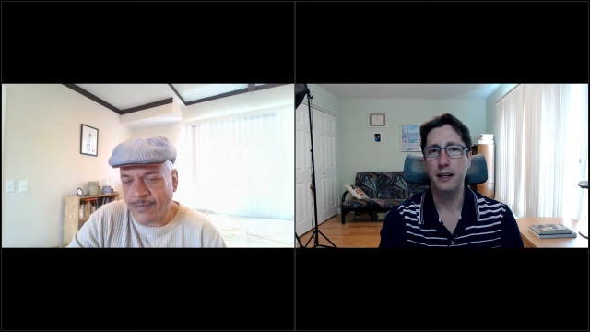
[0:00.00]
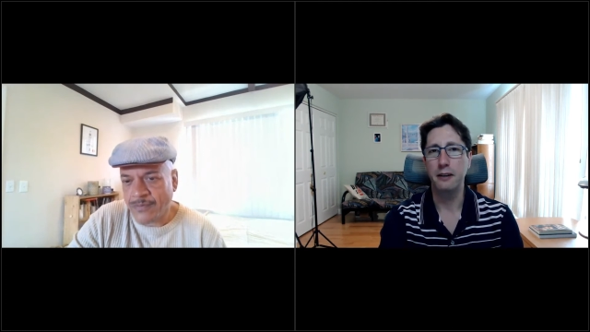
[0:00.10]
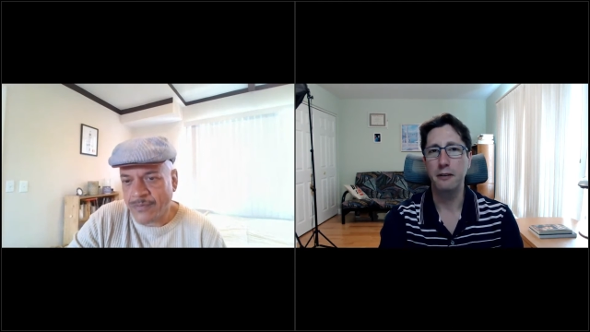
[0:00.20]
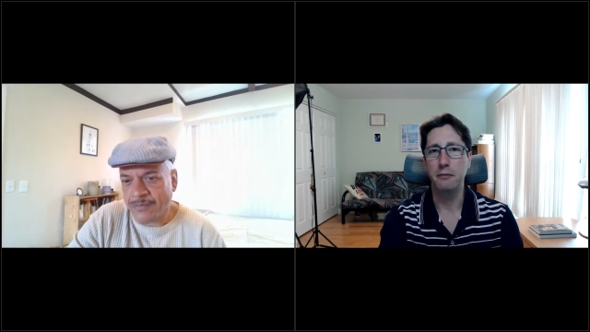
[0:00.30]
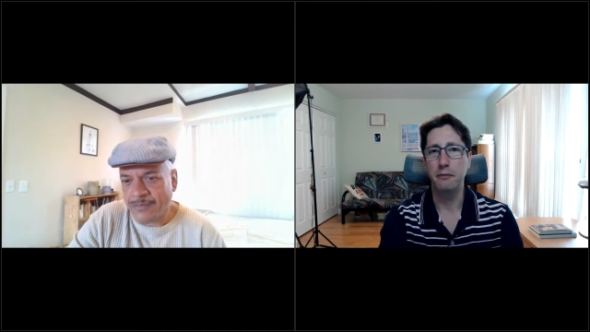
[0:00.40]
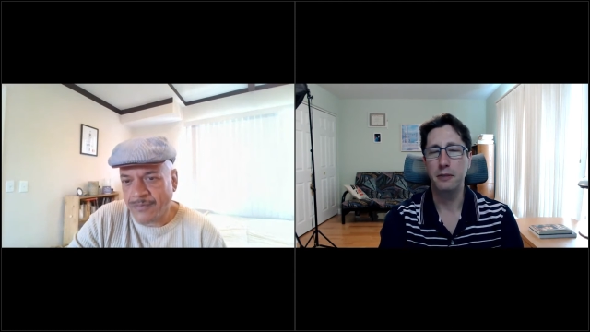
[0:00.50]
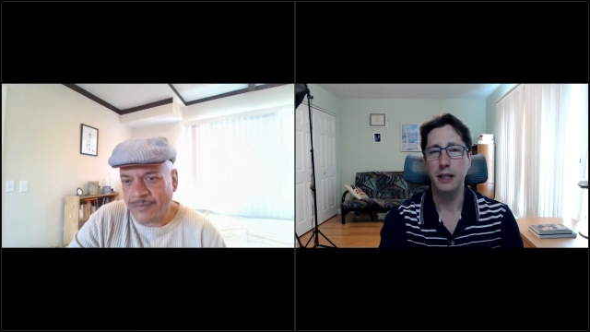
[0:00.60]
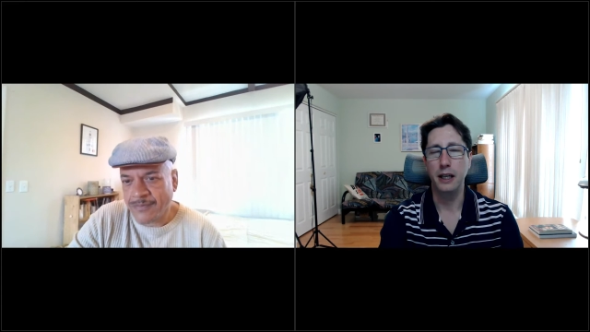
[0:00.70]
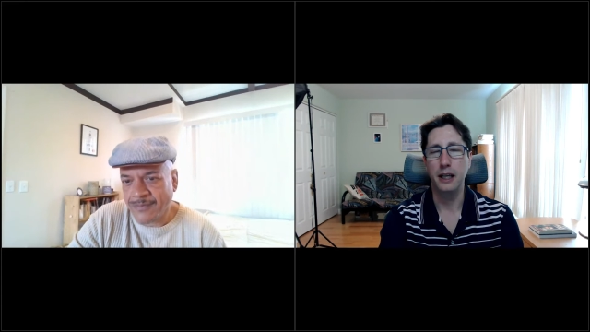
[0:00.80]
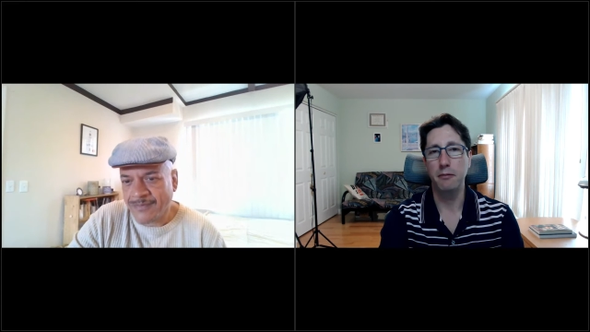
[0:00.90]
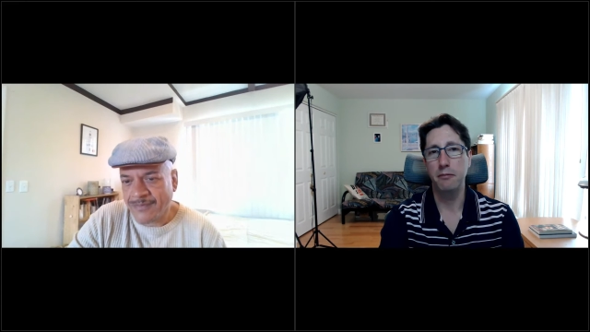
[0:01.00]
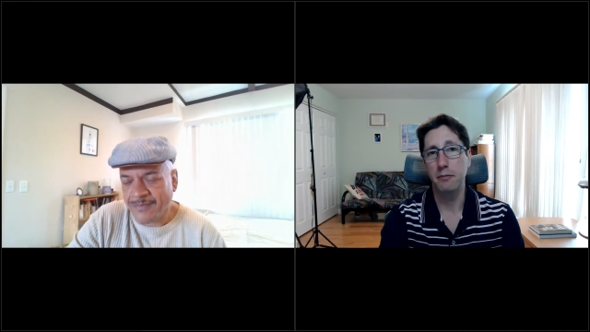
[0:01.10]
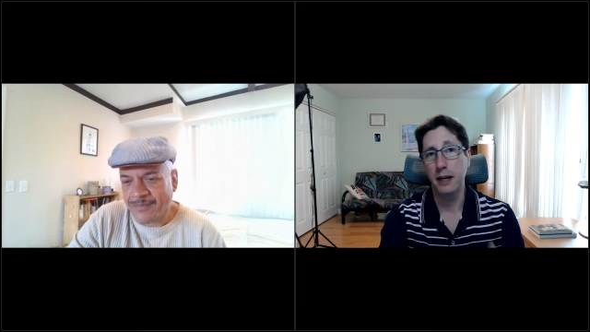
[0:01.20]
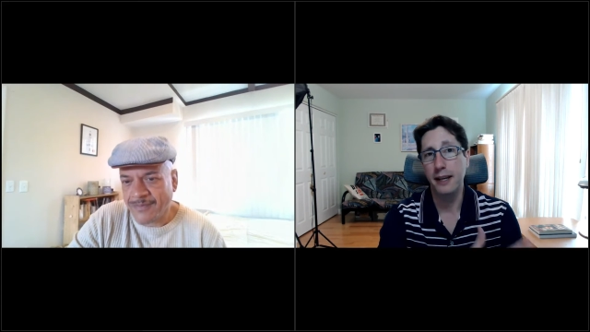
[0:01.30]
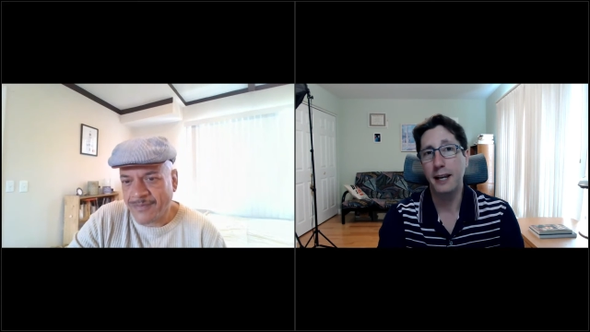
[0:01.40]
Speaker 1: um,
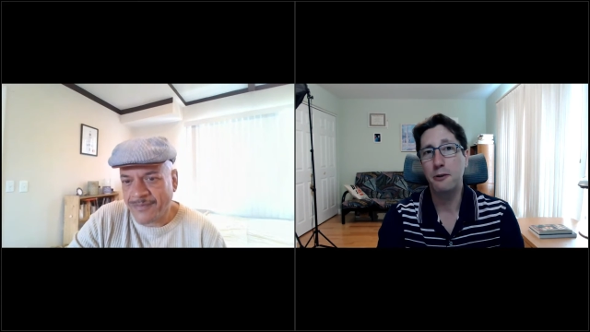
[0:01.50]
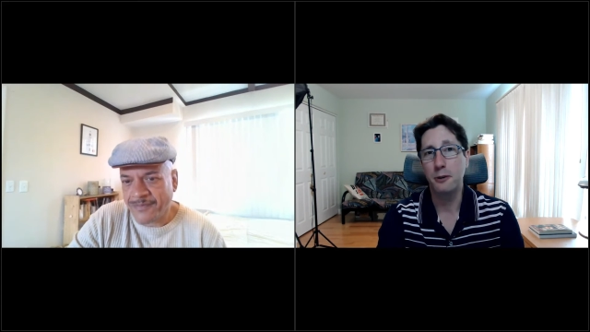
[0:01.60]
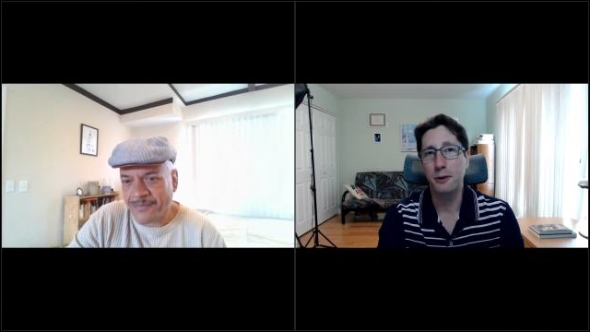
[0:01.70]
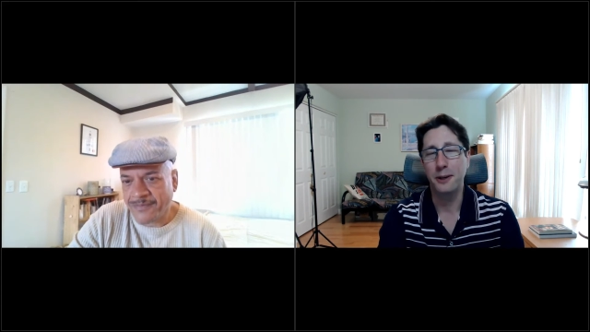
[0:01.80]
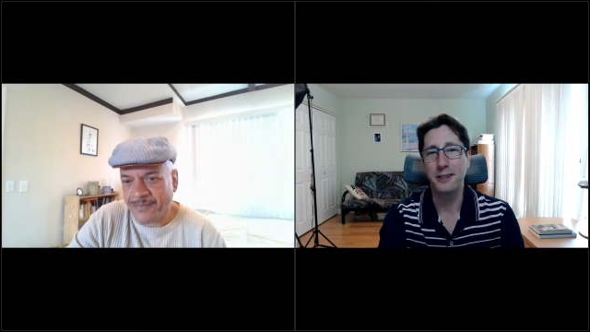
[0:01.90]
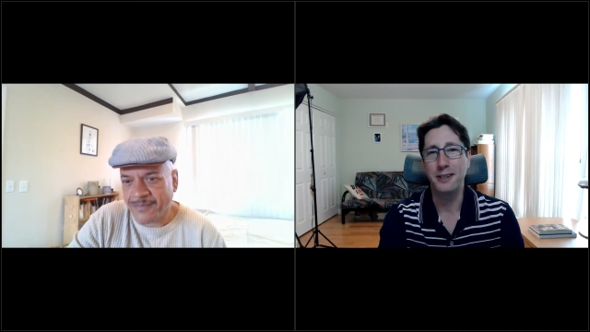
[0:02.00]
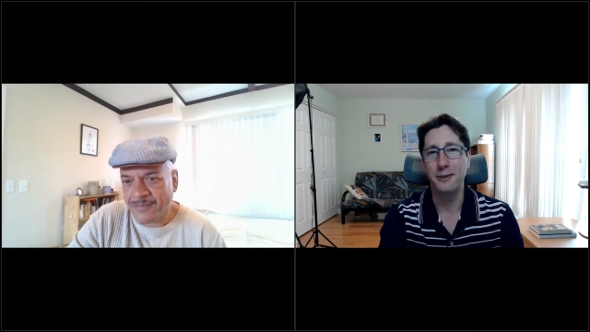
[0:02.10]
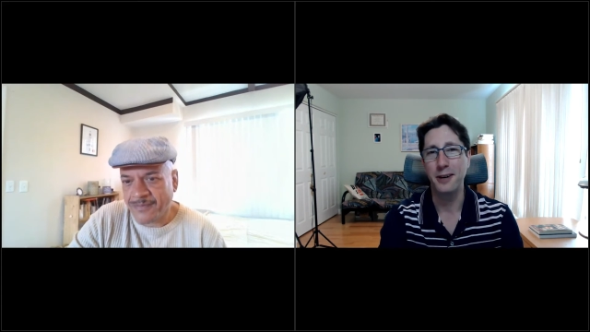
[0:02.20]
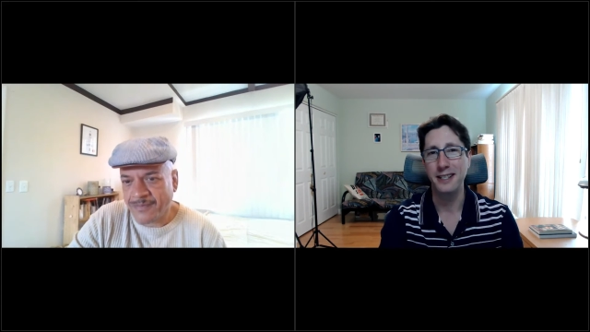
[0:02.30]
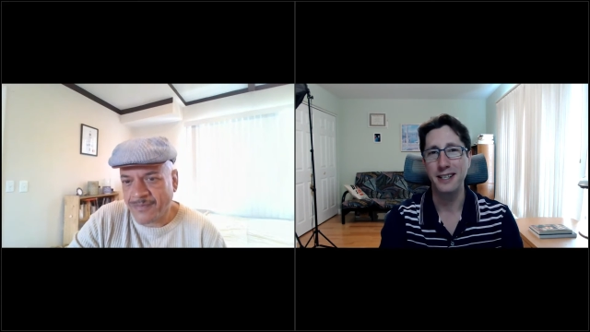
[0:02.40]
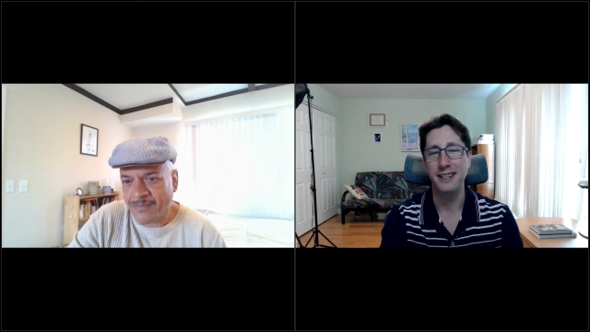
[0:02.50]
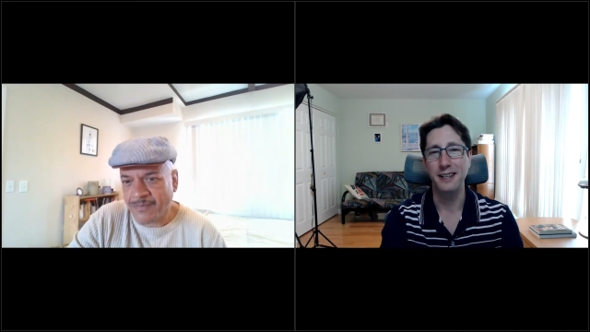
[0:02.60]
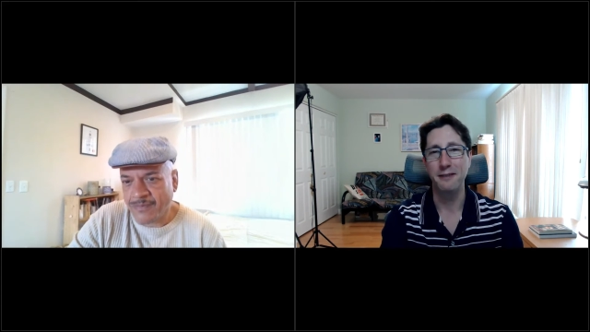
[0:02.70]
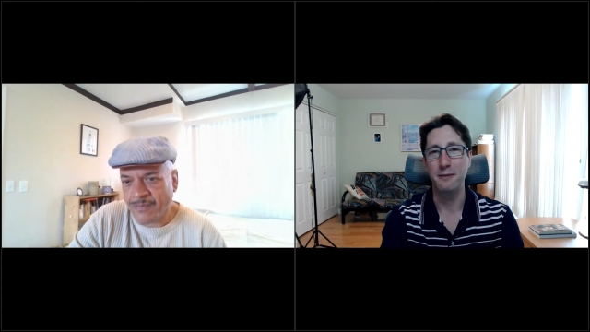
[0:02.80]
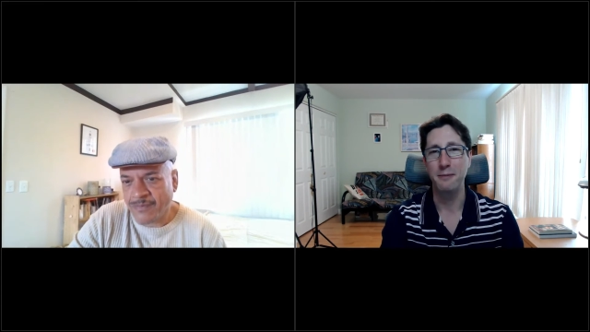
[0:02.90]
a, a, natural question arises
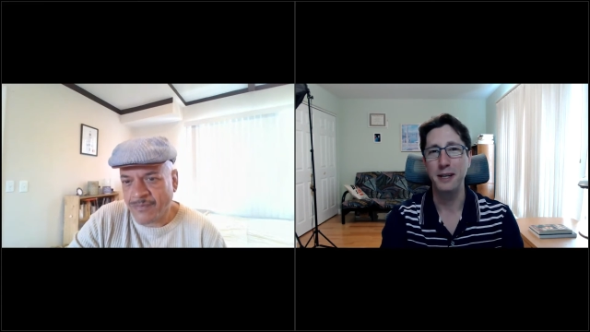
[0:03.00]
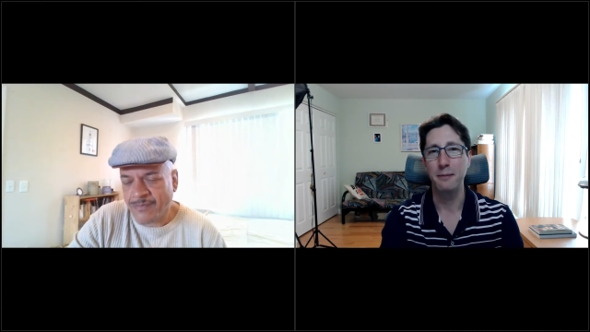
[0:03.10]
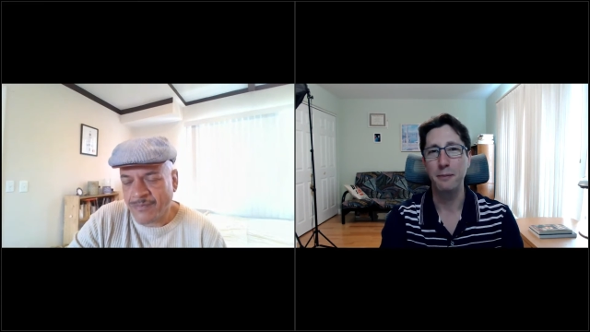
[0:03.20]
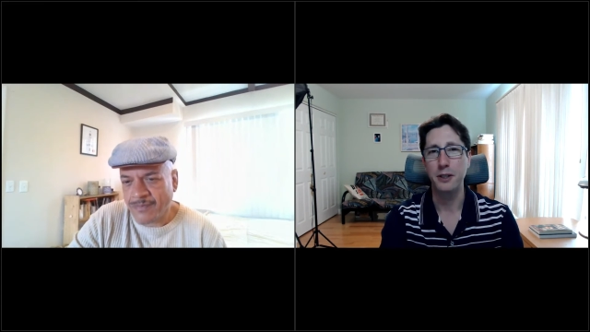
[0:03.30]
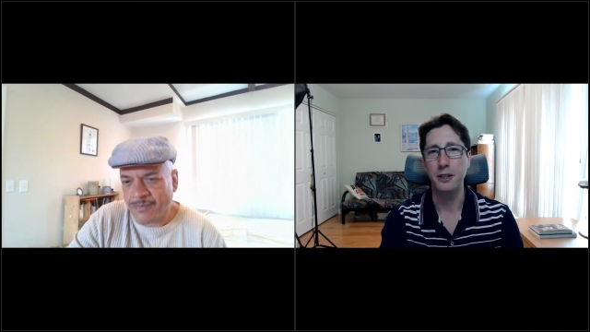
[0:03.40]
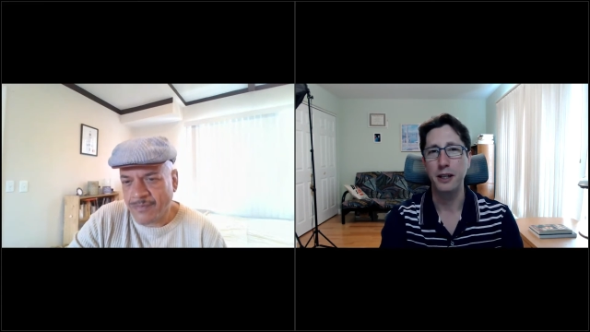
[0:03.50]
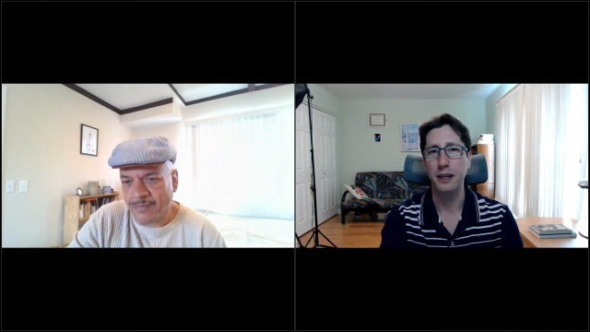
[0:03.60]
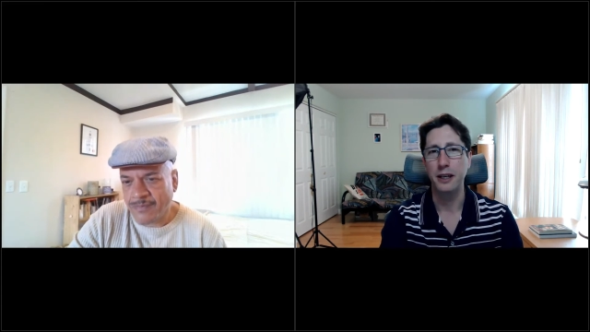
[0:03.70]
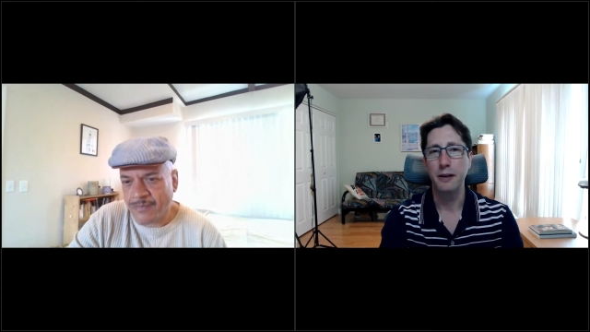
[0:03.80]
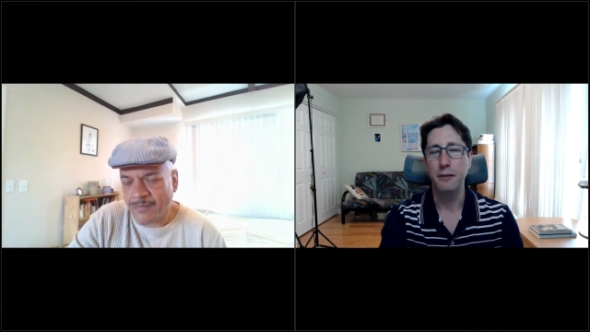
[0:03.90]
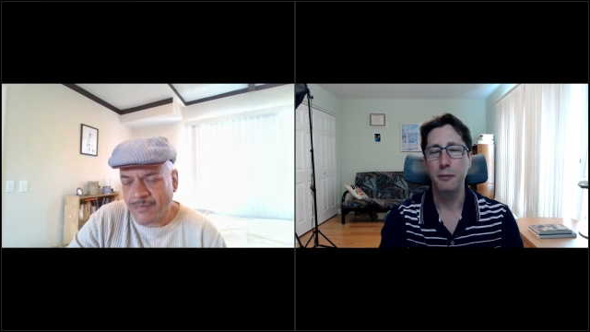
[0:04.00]
uh, for me personally.